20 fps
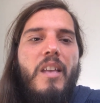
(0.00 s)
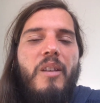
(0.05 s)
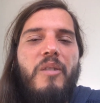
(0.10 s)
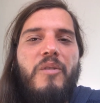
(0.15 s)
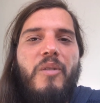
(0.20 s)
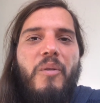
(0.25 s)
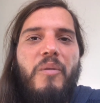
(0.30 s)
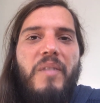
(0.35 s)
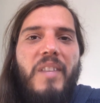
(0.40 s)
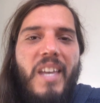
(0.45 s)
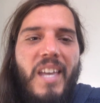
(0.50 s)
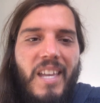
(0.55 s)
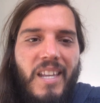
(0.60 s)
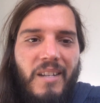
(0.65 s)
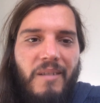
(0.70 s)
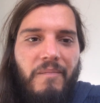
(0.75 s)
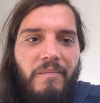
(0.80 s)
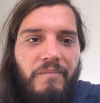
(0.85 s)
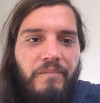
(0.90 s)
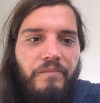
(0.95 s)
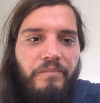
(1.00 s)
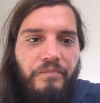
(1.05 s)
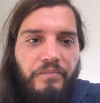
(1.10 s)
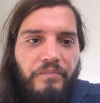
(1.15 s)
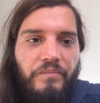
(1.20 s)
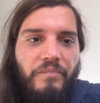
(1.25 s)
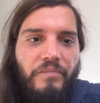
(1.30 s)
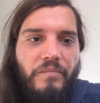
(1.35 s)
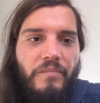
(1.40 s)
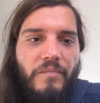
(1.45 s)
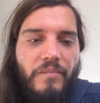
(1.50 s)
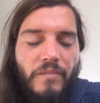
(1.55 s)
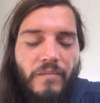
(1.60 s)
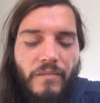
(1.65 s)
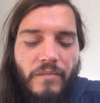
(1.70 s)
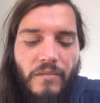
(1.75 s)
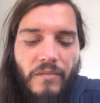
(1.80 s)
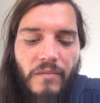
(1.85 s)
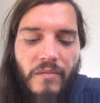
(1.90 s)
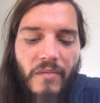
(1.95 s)
So then,
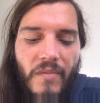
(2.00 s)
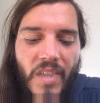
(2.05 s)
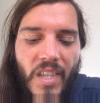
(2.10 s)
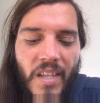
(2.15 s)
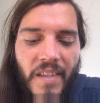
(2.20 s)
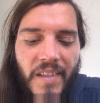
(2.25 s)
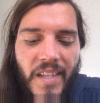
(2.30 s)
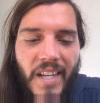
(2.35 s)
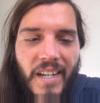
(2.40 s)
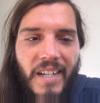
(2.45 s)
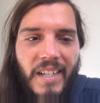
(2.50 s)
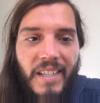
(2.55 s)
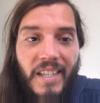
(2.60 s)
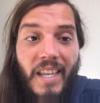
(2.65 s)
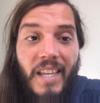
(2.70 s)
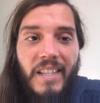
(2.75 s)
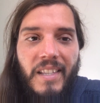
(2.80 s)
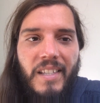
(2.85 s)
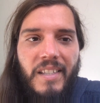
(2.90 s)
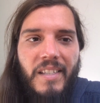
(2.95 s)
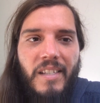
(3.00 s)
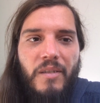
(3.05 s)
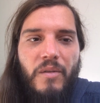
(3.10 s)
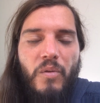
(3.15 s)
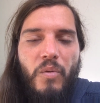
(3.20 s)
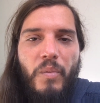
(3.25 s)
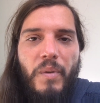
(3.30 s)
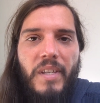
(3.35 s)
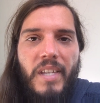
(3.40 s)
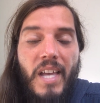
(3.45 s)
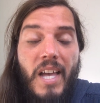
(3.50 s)
then again, this is who we